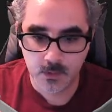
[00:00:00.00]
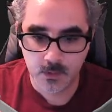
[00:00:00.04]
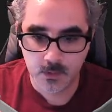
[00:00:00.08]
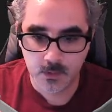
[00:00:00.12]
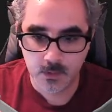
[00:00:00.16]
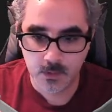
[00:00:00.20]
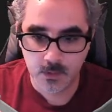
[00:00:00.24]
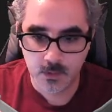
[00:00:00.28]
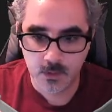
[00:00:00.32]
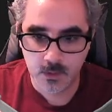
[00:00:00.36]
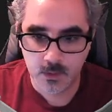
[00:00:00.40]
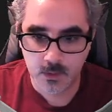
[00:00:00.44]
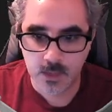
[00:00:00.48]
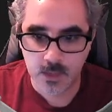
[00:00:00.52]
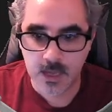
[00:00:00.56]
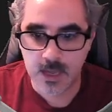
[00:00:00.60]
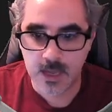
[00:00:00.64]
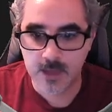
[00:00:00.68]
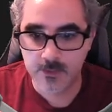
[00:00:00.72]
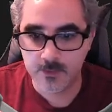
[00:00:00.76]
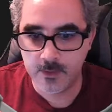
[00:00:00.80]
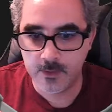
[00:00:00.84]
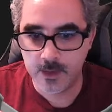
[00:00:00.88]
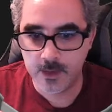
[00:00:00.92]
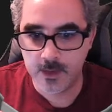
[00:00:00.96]
and
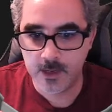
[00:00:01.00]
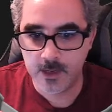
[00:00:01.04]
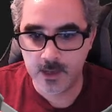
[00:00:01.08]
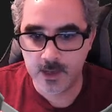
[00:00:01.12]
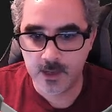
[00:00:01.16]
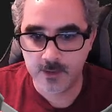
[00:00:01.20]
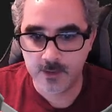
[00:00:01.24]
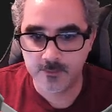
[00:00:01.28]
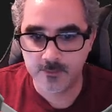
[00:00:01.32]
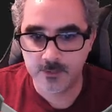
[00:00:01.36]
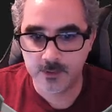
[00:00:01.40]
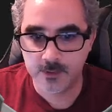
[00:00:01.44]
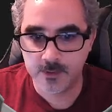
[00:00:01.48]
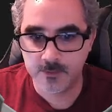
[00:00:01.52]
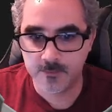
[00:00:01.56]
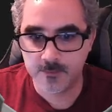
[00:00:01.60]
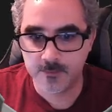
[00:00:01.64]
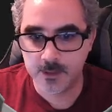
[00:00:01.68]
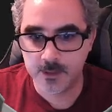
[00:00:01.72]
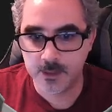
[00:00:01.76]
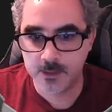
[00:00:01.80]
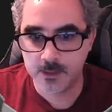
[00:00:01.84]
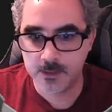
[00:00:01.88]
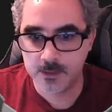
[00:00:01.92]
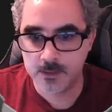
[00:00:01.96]
then after the
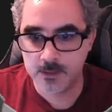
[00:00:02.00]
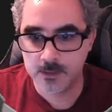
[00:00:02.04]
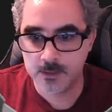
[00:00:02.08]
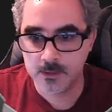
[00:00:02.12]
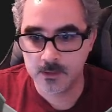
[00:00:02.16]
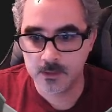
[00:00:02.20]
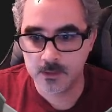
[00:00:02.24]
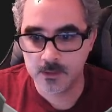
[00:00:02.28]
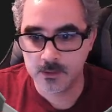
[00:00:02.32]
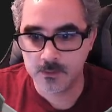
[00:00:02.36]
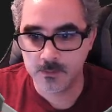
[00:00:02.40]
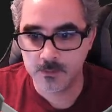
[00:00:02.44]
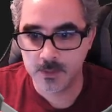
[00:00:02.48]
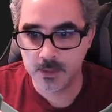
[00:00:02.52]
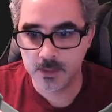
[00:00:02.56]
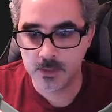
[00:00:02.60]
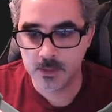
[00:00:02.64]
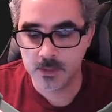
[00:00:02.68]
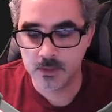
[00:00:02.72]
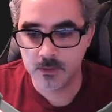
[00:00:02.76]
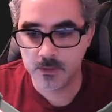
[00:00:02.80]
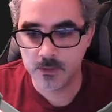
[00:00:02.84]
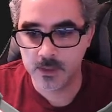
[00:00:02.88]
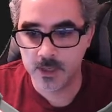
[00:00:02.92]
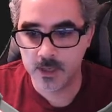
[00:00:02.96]
fact, just making sure that
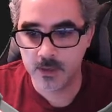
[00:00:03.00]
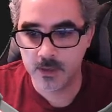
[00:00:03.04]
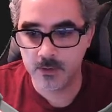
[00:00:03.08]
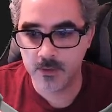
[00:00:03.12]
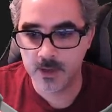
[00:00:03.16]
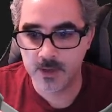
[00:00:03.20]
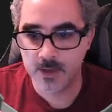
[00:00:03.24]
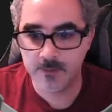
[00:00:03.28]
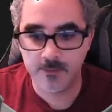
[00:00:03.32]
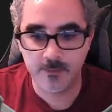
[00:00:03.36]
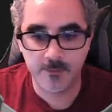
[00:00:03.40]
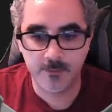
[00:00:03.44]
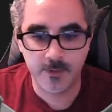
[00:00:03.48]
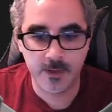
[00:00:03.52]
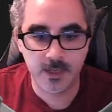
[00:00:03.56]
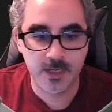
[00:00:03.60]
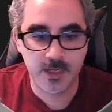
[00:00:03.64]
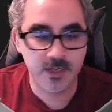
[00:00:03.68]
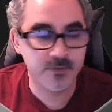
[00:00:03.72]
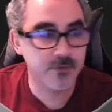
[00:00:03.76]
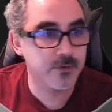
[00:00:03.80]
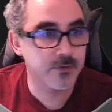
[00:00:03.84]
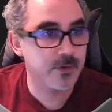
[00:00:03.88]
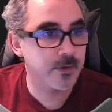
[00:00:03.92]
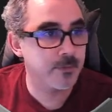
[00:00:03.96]
I don't have the very last frame,